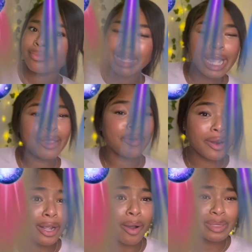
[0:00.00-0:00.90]
And you know they
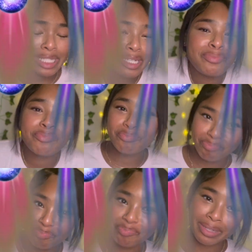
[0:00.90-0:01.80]
call me C.
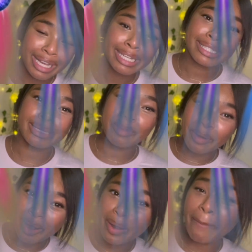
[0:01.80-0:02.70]
Mmm, simply
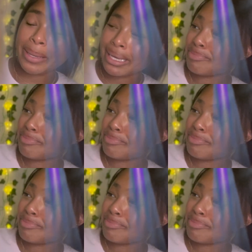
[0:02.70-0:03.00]
right on a beat.